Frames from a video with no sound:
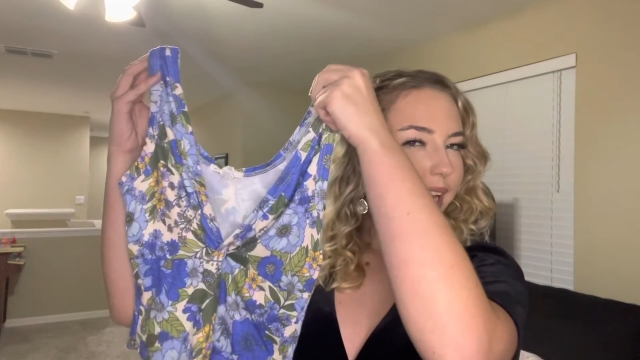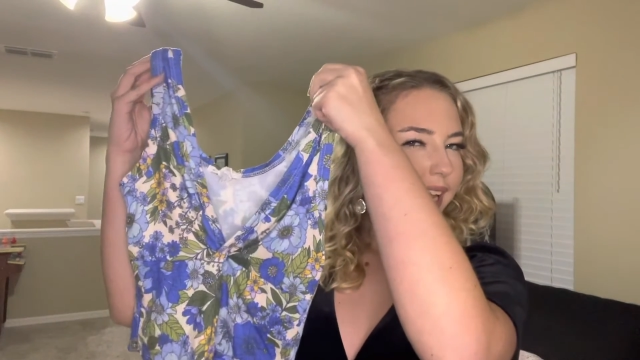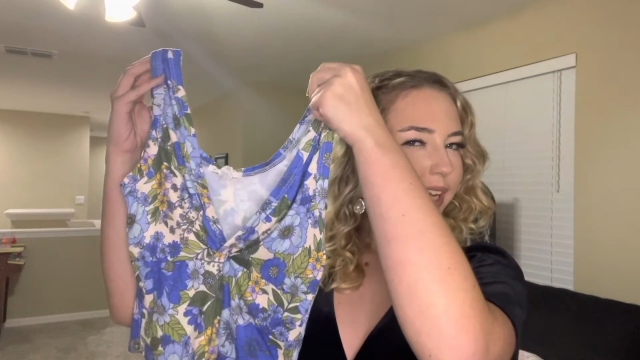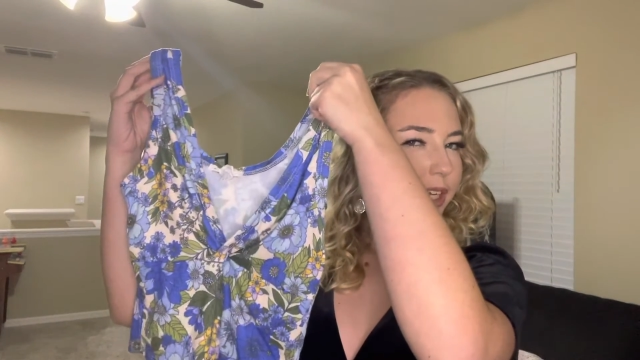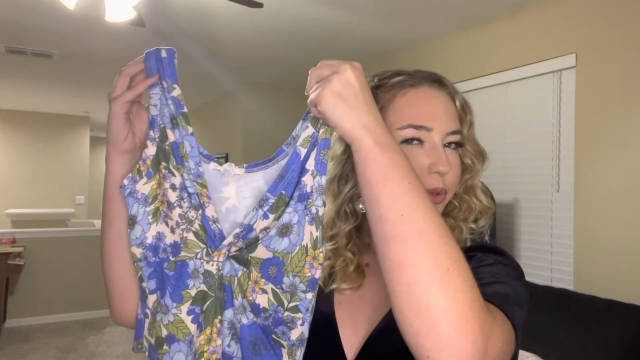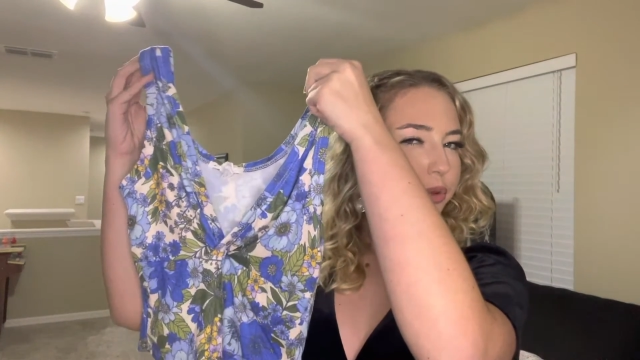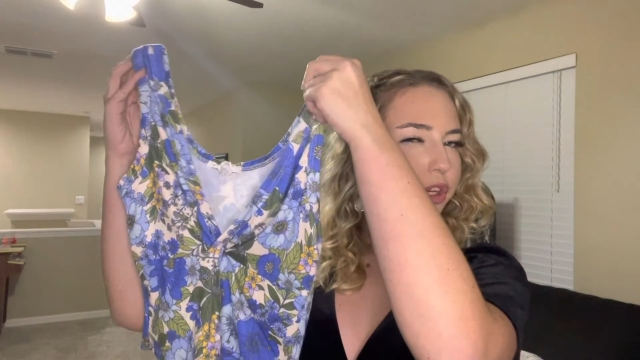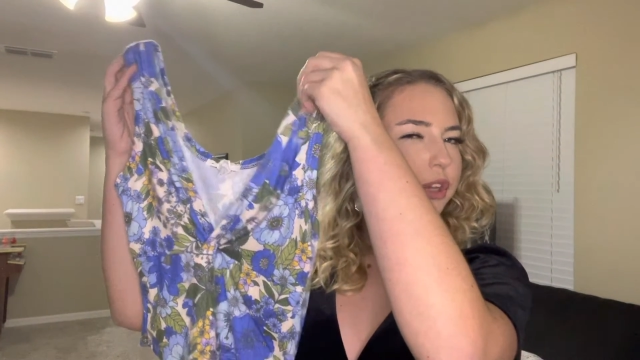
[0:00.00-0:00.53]

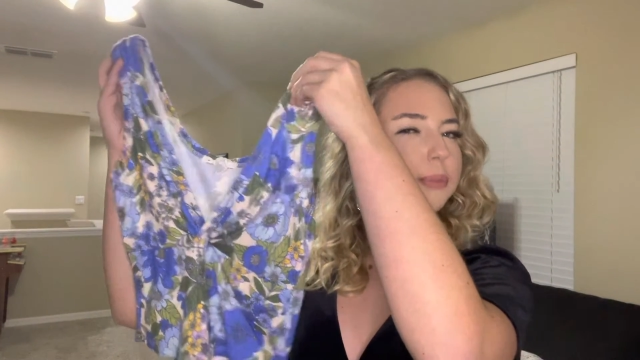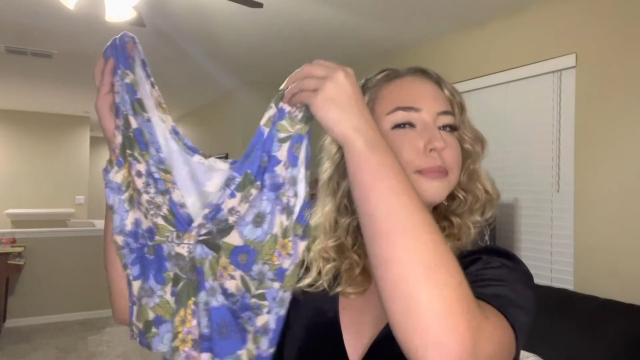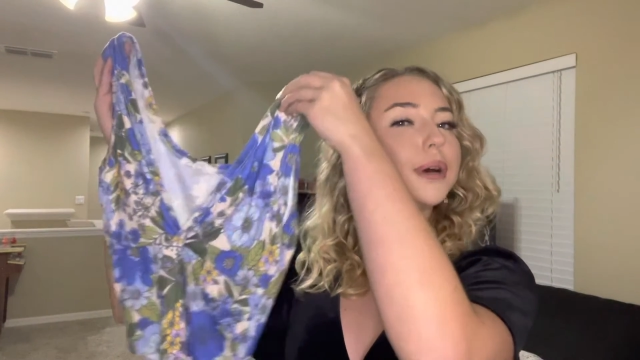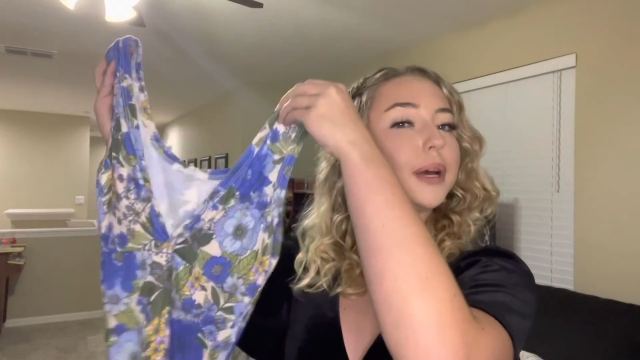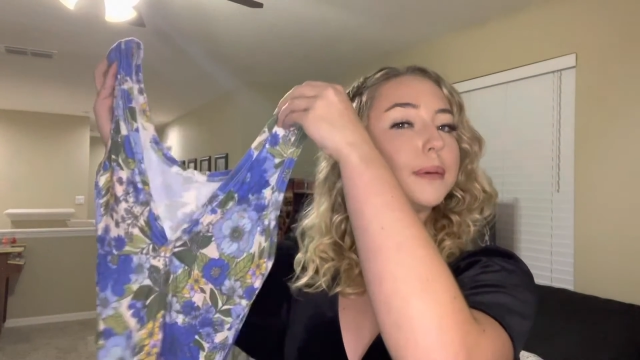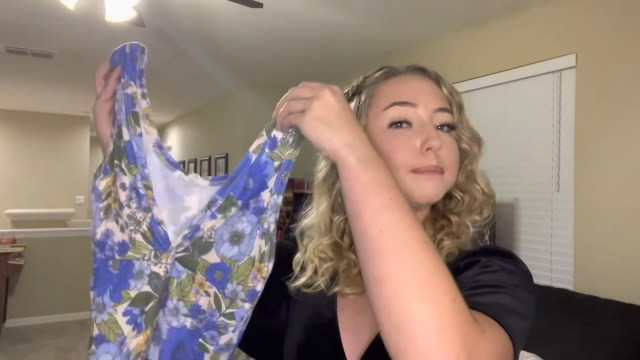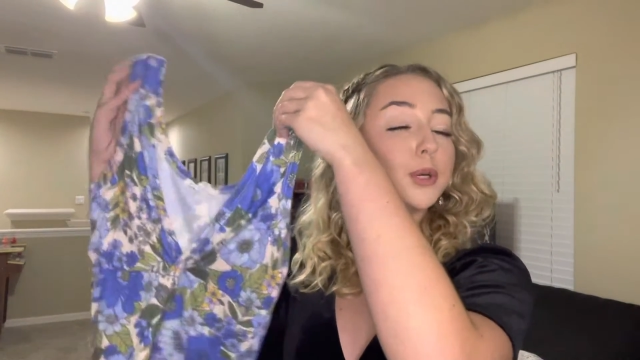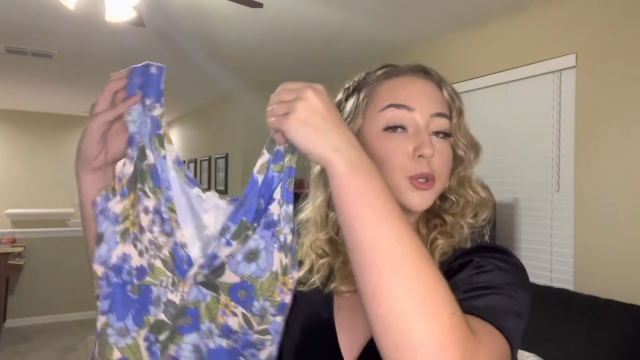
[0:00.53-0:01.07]
and green,
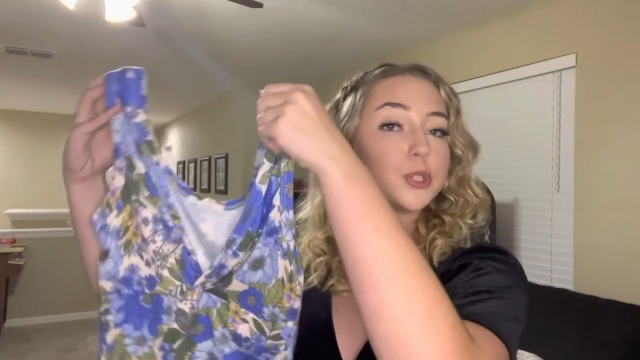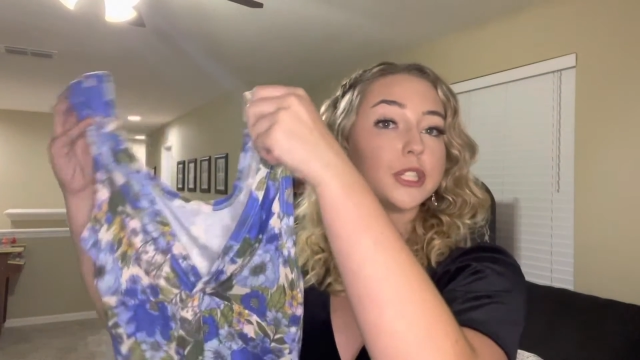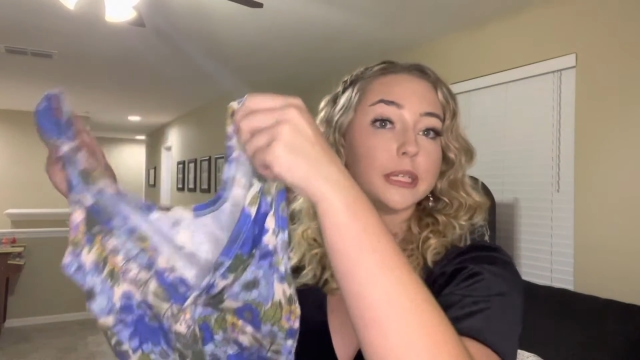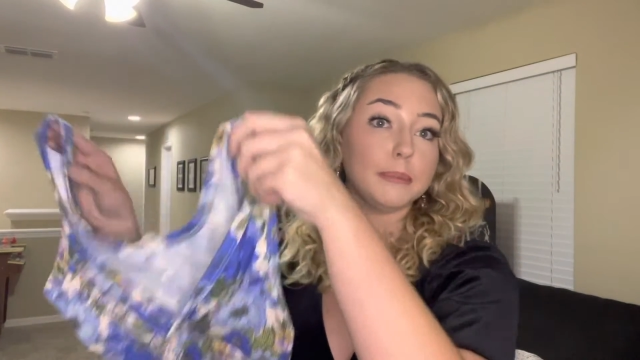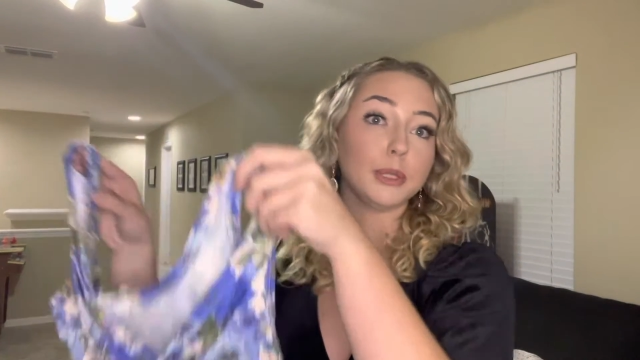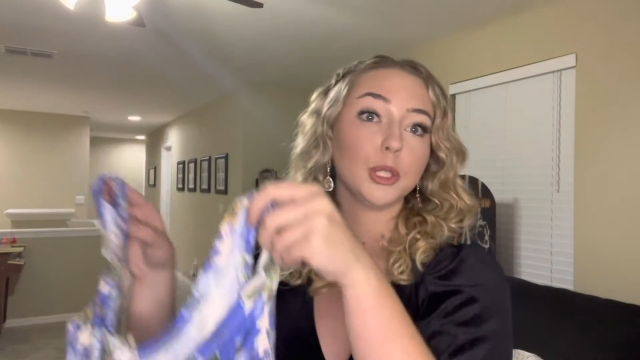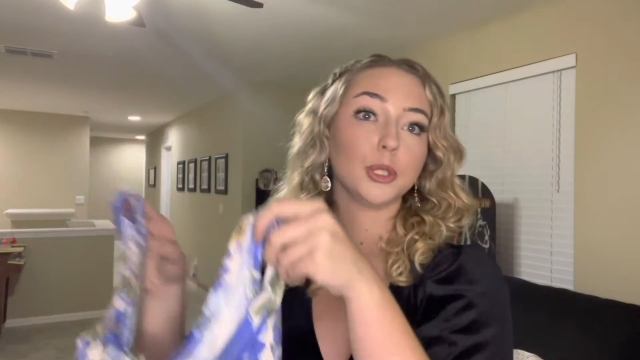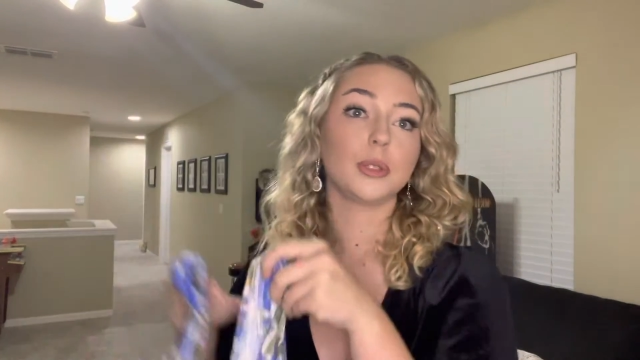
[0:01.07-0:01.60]
but mostly
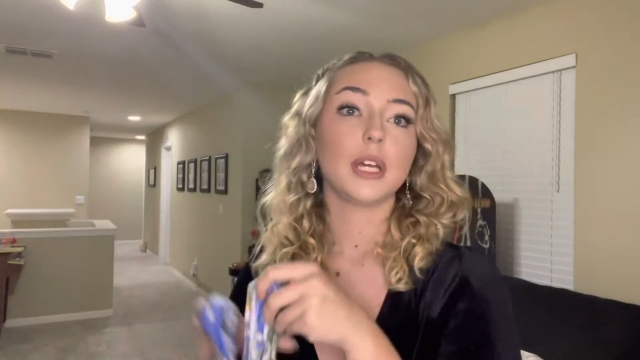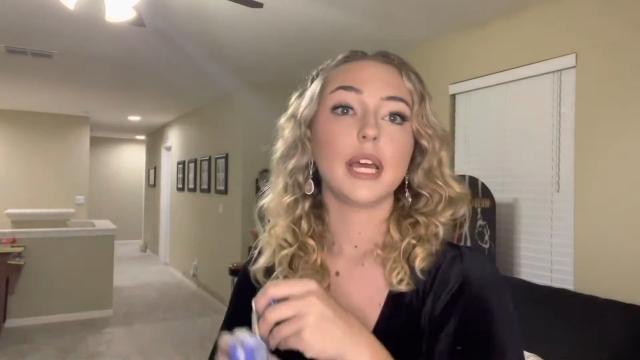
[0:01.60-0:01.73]
blue.